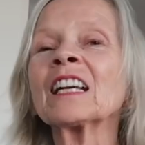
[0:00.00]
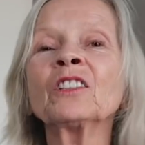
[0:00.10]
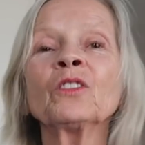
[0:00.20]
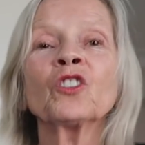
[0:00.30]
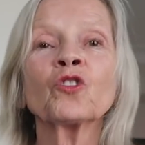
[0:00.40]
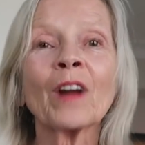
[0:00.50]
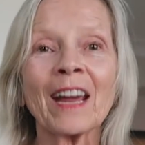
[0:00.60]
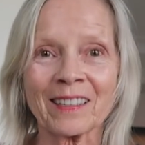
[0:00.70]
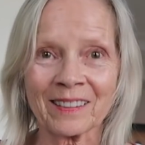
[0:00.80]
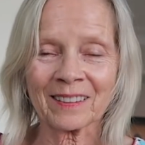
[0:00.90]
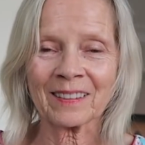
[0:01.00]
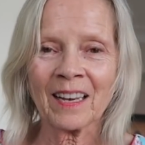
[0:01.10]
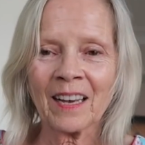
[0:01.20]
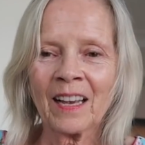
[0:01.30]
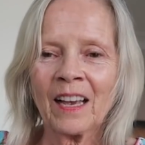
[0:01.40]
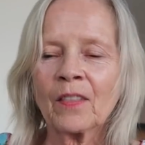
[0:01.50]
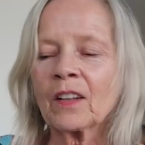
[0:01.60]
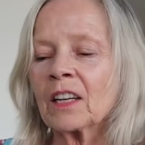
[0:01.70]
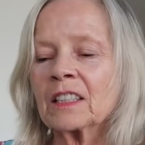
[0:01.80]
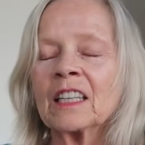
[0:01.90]
tell you the dress
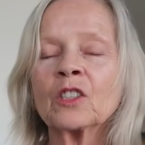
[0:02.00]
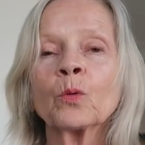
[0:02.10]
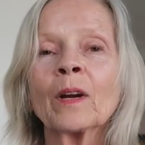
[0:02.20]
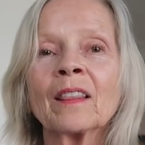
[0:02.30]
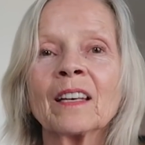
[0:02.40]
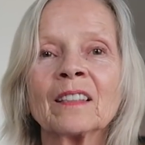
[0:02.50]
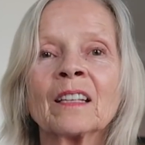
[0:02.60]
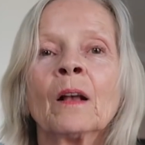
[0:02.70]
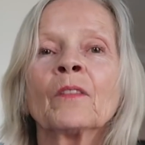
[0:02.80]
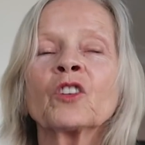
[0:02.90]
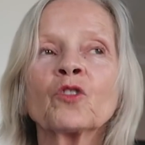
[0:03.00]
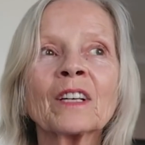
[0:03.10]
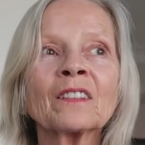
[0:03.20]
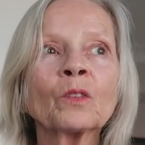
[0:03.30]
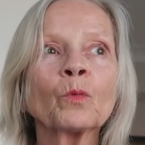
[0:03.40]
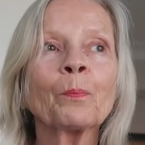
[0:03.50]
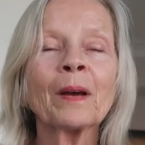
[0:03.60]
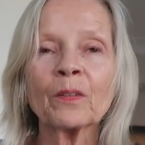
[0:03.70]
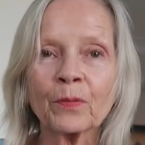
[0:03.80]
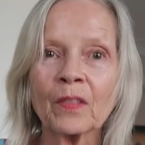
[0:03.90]
that I need to wear these. The dress that would
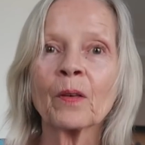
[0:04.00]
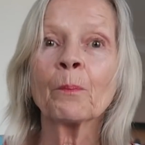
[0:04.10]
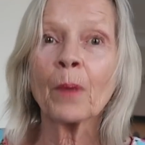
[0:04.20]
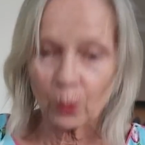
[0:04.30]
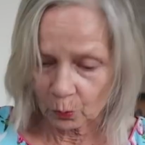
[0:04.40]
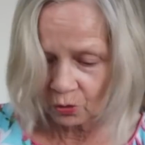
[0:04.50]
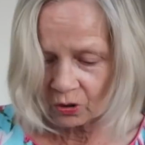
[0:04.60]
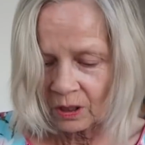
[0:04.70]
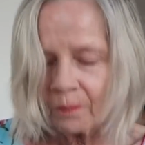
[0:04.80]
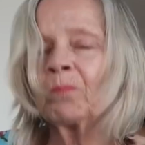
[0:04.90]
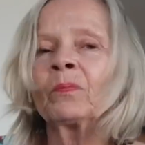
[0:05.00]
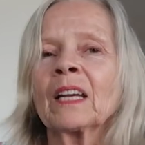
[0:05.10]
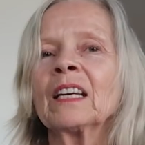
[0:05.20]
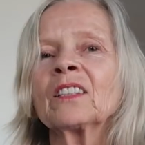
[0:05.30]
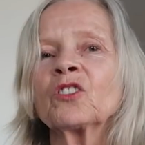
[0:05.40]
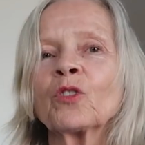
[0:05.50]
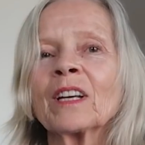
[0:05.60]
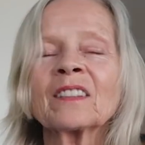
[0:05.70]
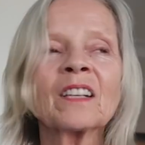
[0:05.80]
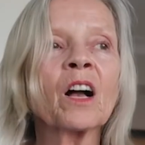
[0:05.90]
benefit them most is a
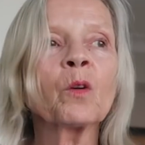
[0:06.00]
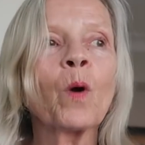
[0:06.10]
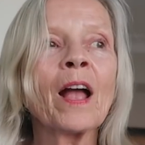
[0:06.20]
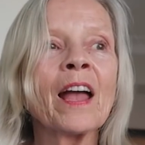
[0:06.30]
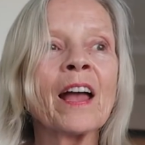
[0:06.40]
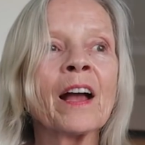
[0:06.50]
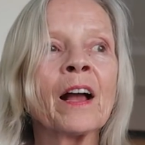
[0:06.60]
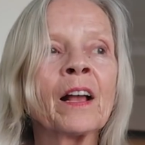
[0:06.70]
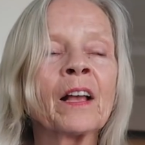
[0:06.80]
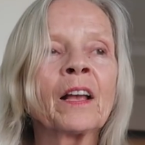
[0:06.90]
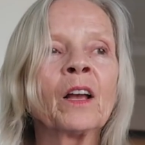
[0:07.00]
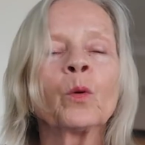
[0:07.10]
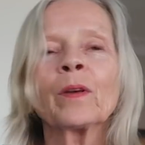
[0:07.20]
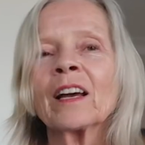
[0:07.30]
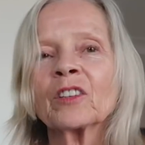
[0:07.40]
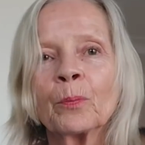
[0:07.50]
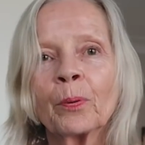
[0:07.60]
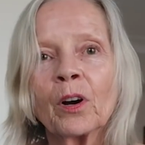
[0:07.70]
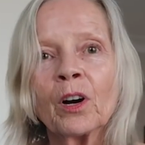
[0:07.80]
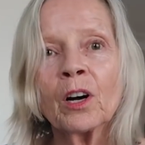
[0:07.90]
dress that I wear without a
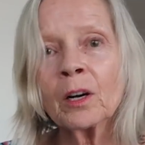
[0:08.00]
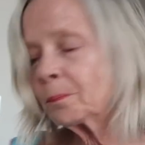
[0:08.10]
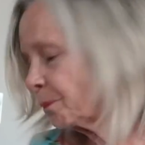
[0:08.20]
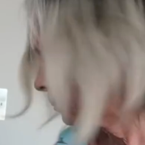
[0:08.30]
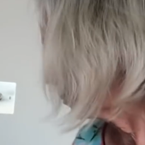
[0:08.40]
bra.